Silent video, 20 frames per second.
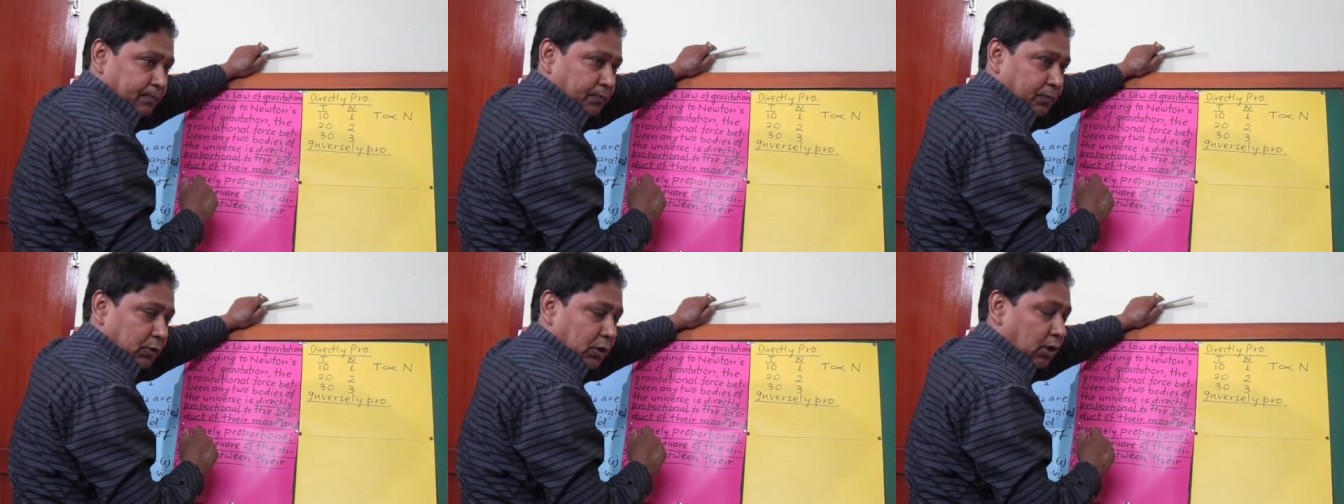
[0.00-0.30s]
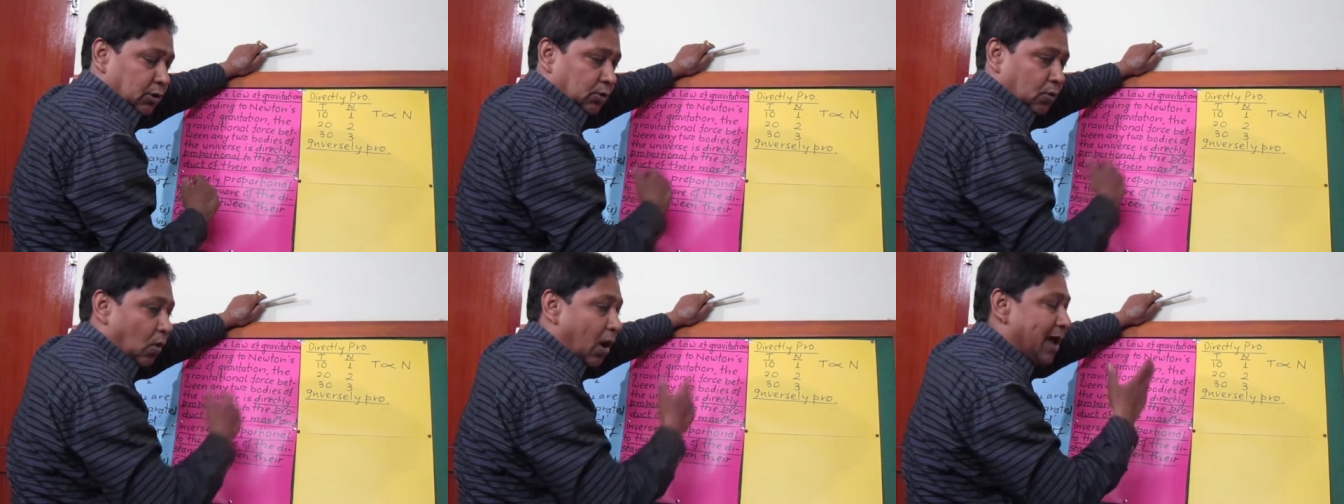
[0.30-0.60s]

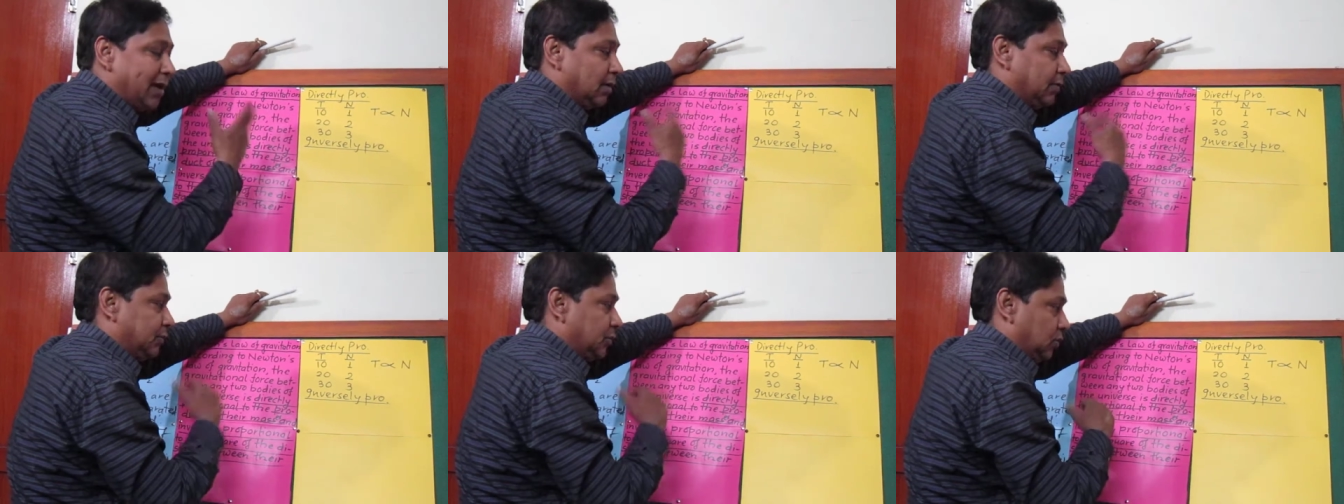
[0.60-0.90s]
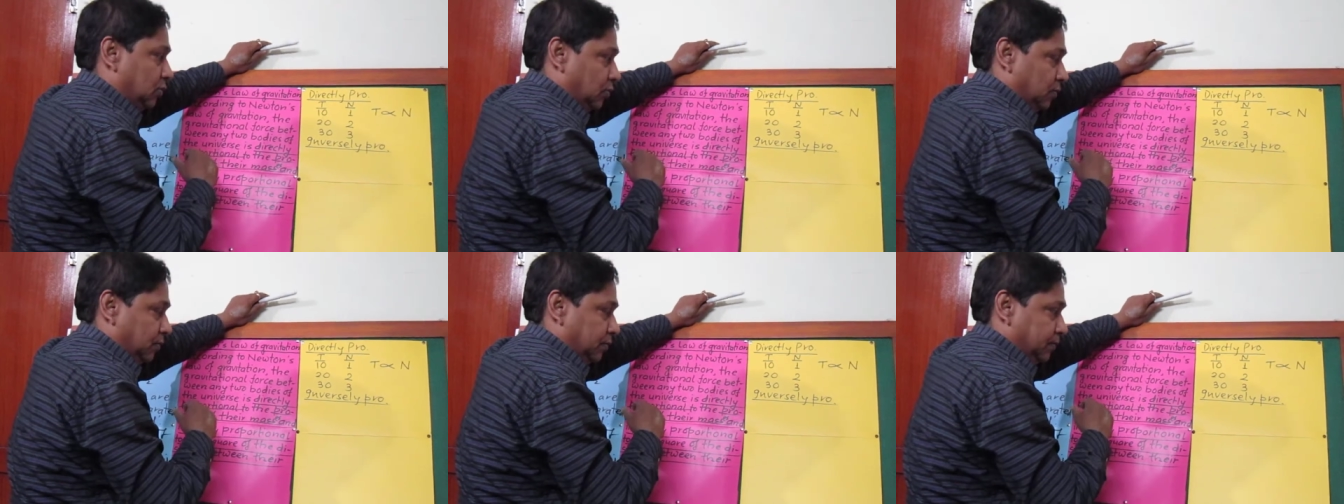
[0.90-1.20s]
on the wall of the
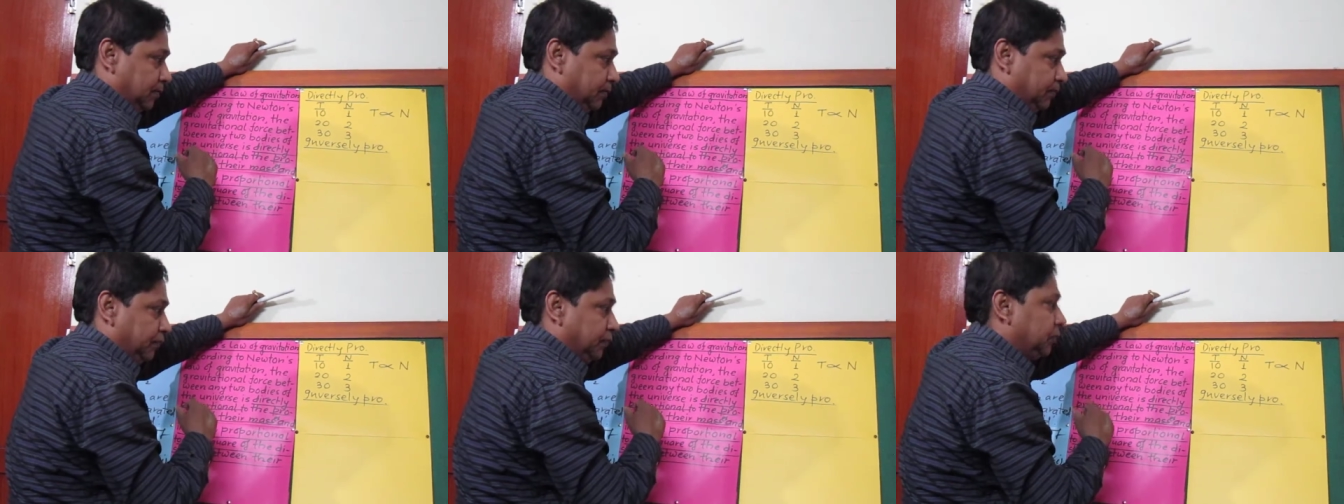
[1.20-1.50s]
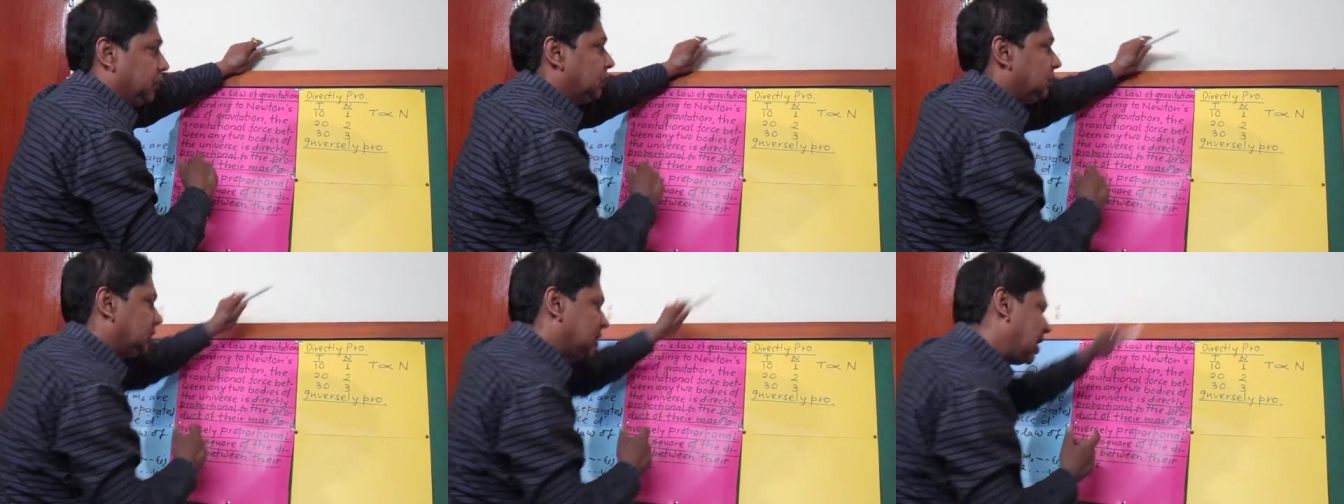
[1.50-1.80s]
room.
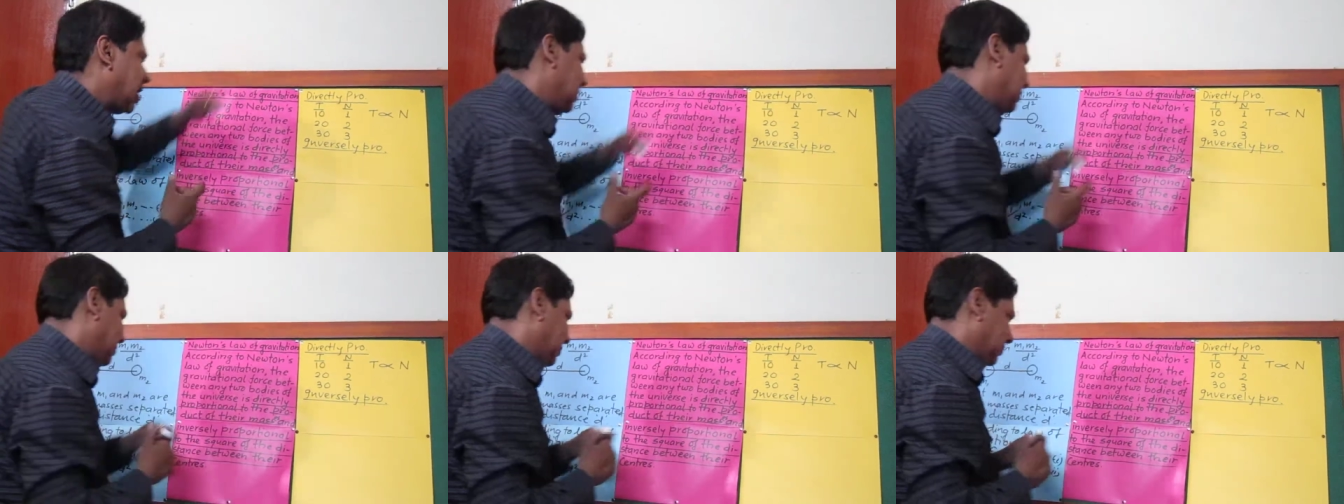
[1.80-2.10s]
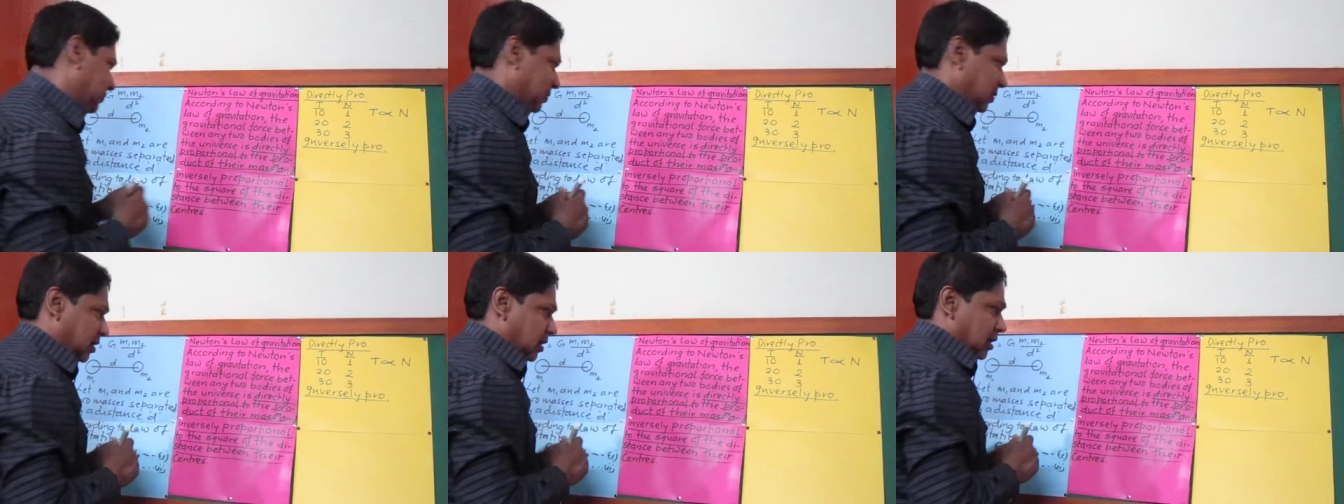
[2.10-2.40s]
Then
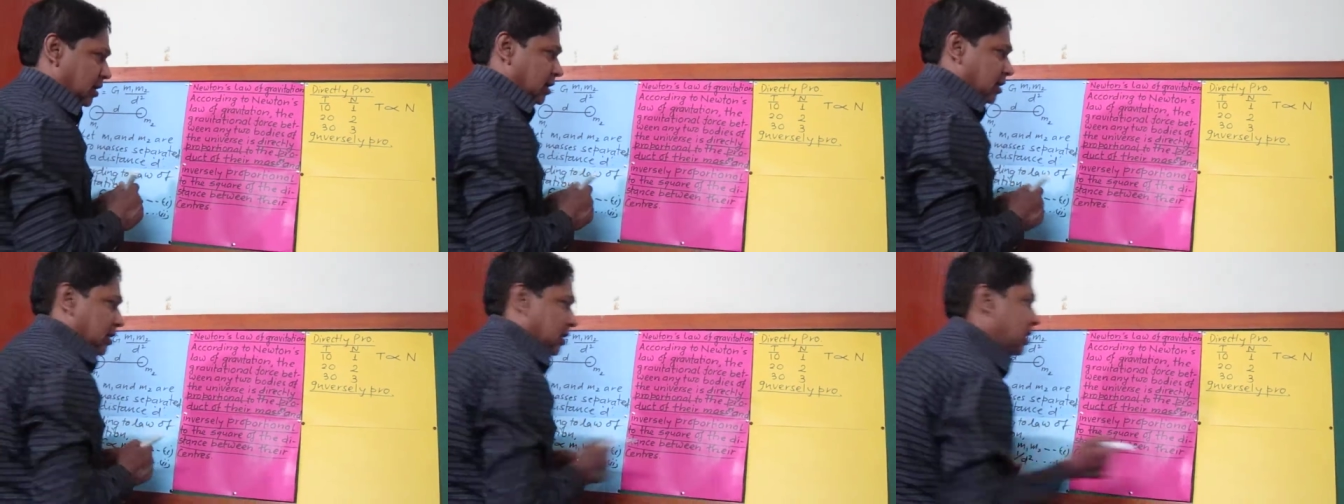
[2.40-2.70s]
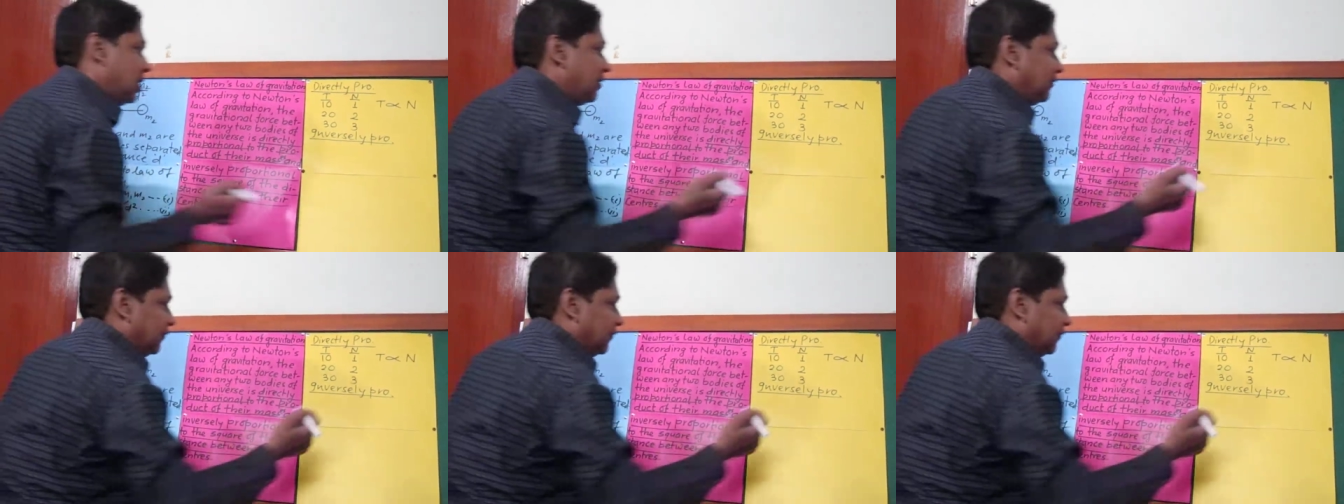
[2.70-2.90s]
if